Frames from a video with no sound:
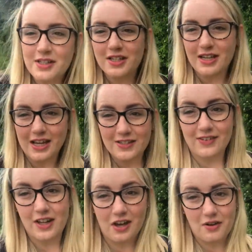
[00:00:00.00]
Today's
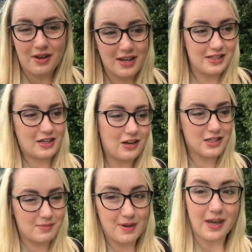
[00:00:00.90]
video is going
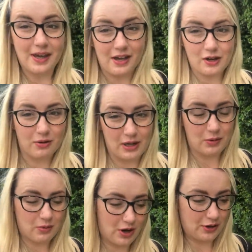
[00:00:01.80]
to be a
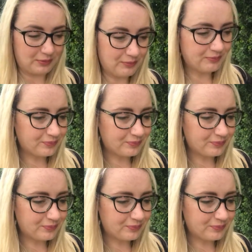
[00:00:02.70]
quick one,